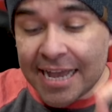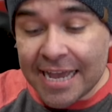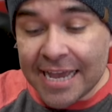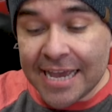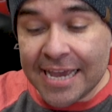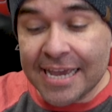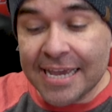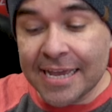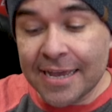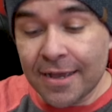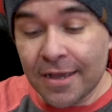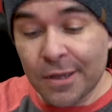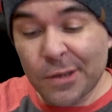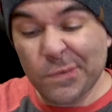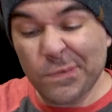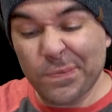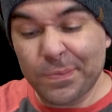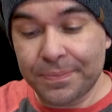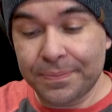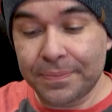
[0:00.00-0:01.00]
I
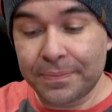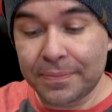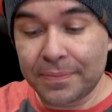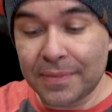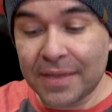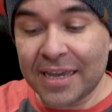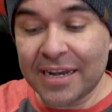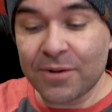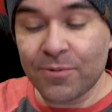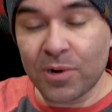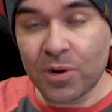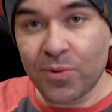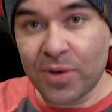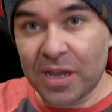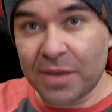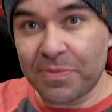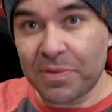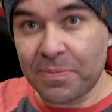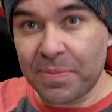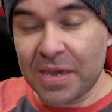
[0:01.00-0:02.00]
didn't want to
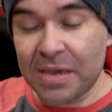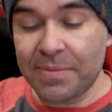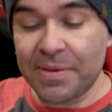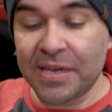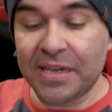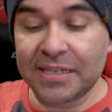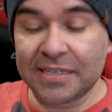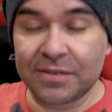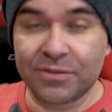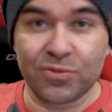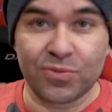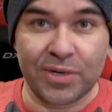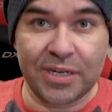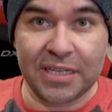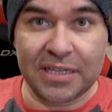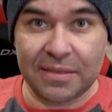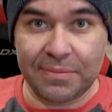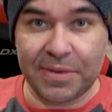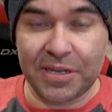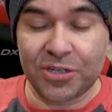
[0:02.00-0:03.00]
wake up the baby because I was
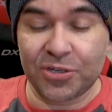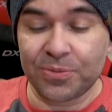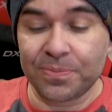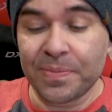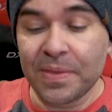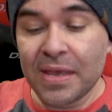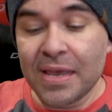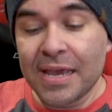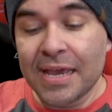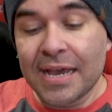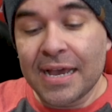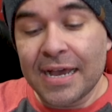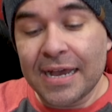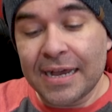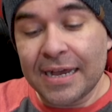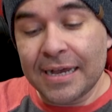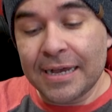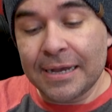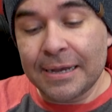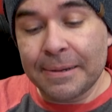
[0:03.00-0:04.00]
reading in the bedroom,
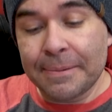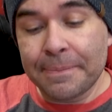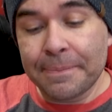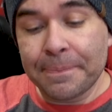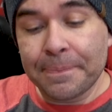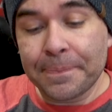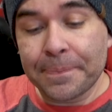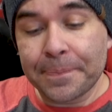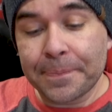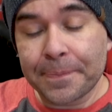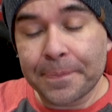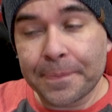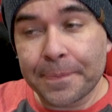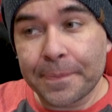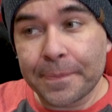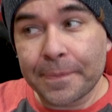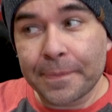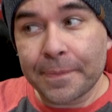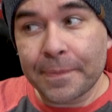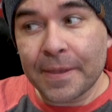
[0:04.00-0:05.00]
I
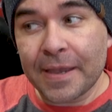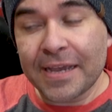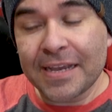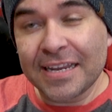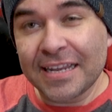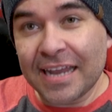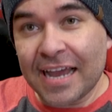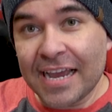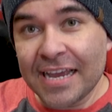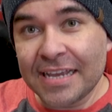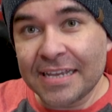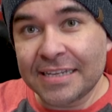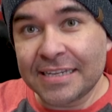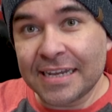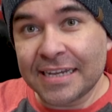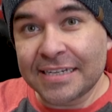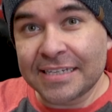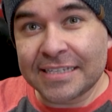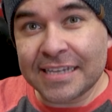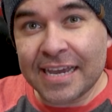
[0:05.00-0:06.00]

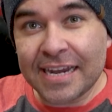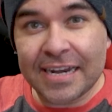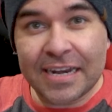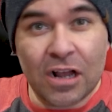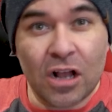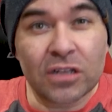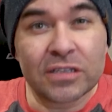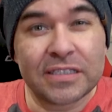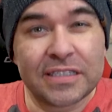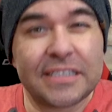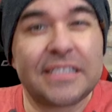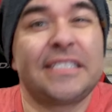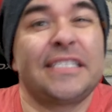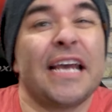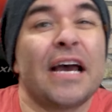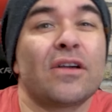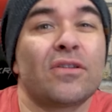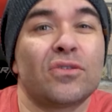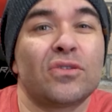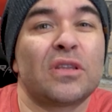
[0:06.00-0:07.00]
decided I'll
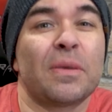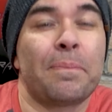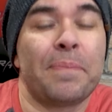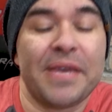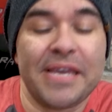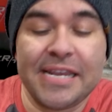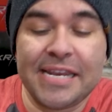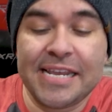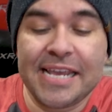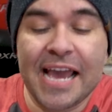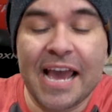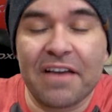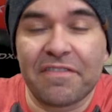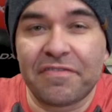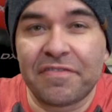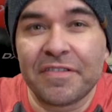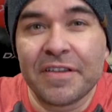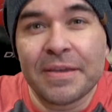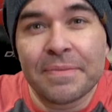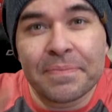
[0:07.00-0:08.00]
download the
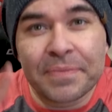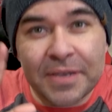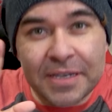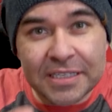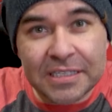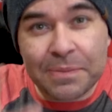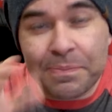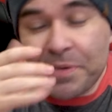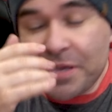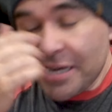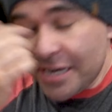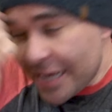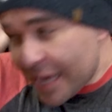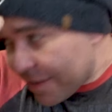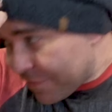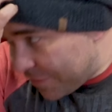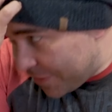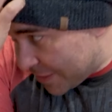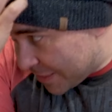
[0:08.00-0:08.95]
PDF, because the PDF,